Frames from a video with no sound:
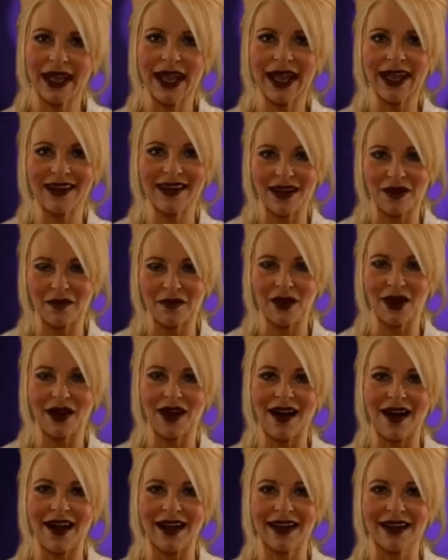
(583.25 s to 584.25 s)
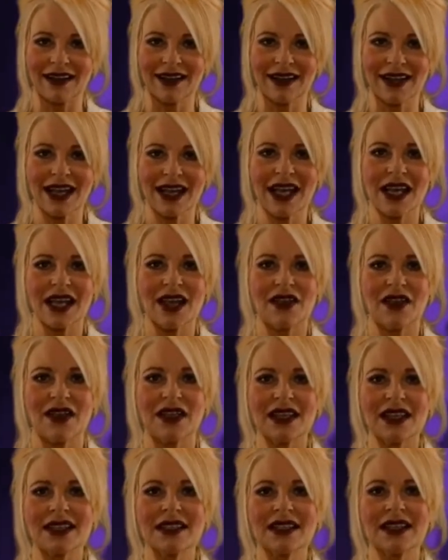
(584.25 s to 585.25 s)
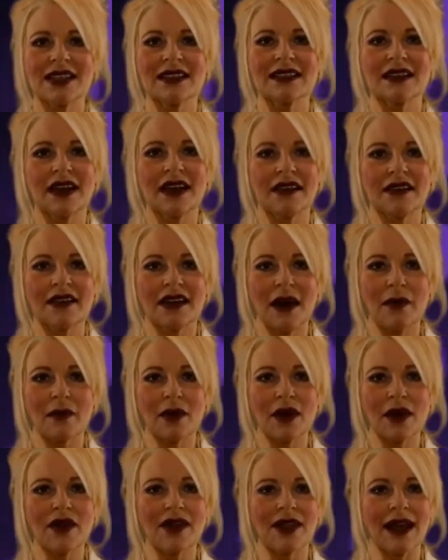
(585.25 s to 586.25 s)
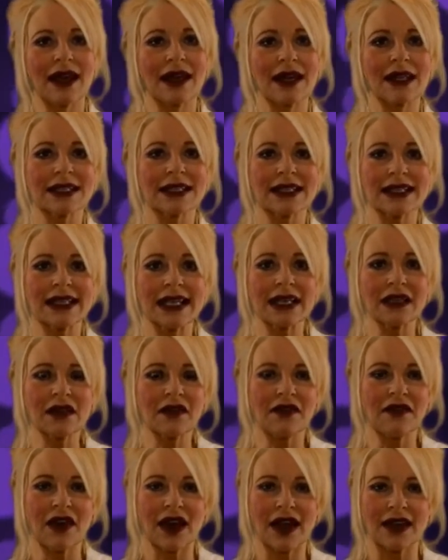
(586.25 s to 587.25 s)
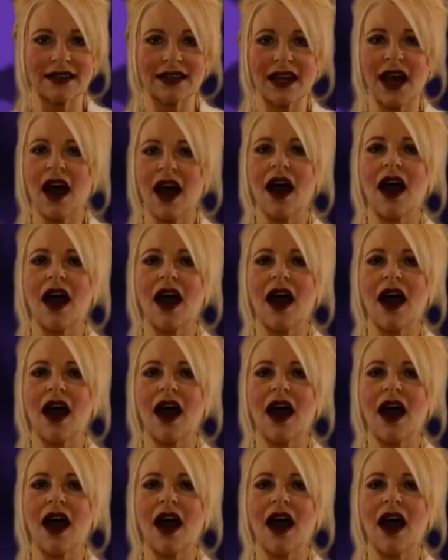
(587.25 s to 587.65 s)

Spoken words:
And number 9. This is a number that signifies